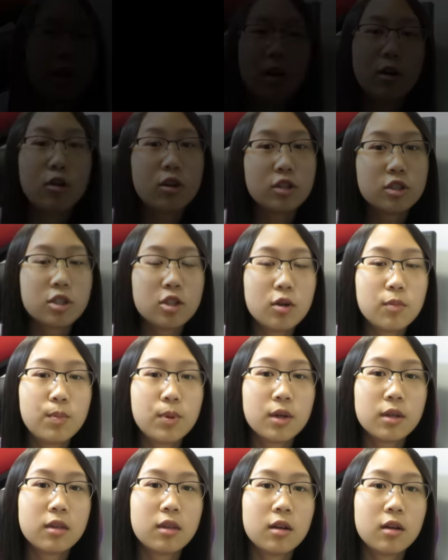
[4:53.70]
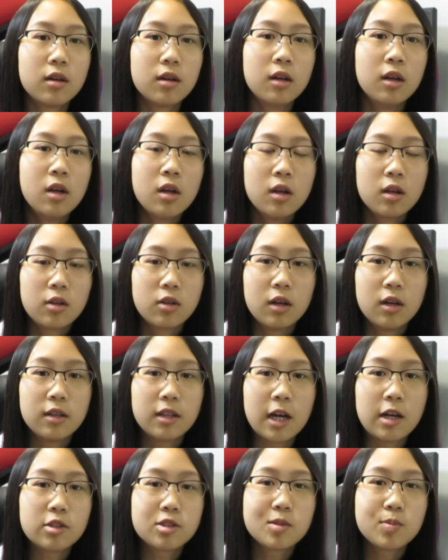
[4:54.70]
I'll also put the
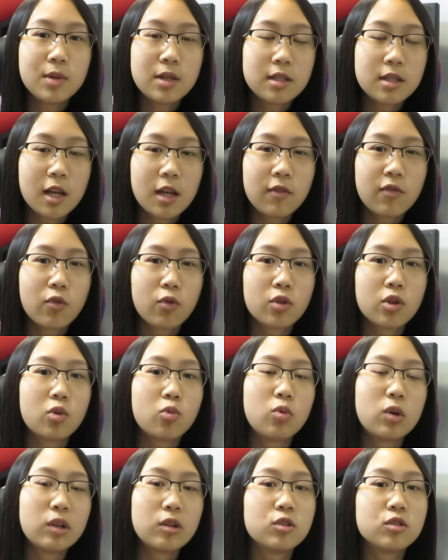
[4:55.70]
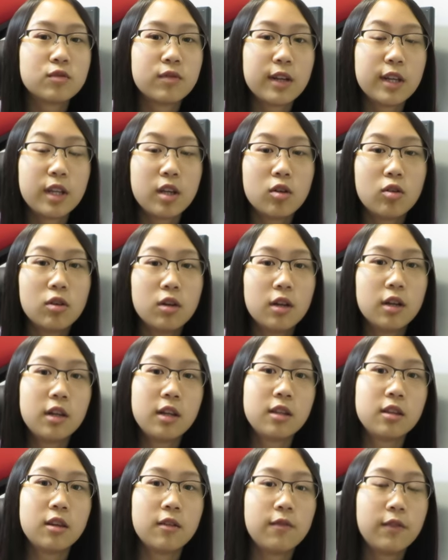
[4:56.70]
announcement date for the winner's video
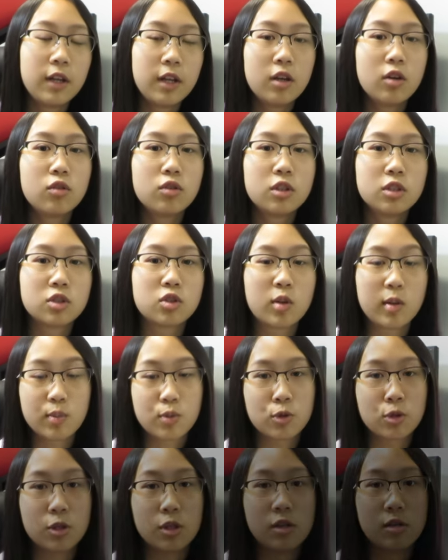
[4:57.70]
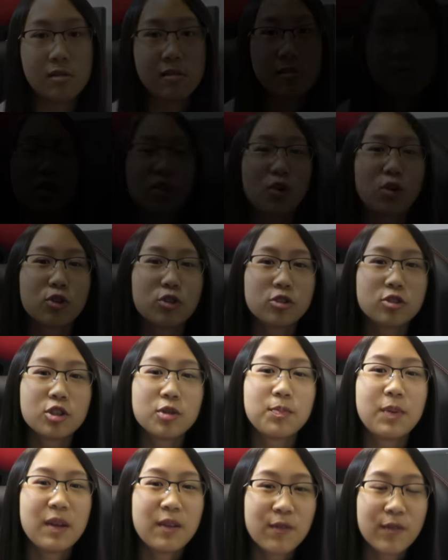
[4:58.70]
in the video description. In order
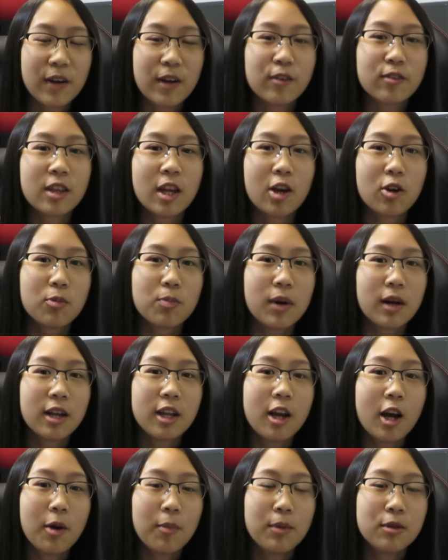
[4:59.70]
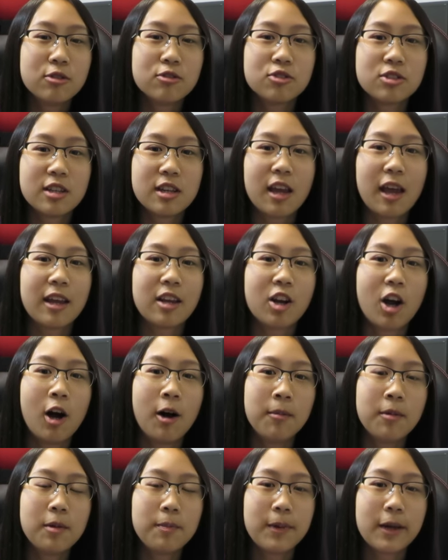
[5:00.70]
to be fair to everybody, I'll be using a
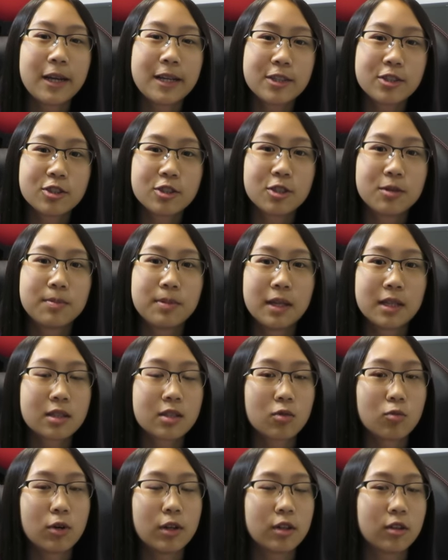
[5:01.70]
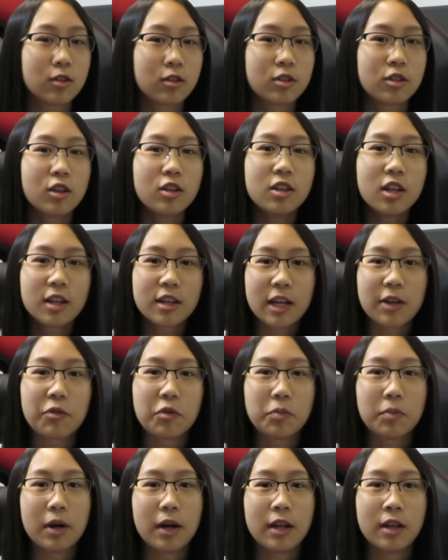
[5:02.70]
comment picker to pick the winner. Good luck,
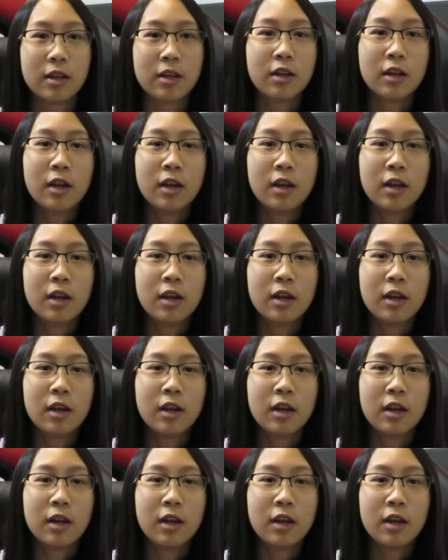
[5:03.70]
everybody.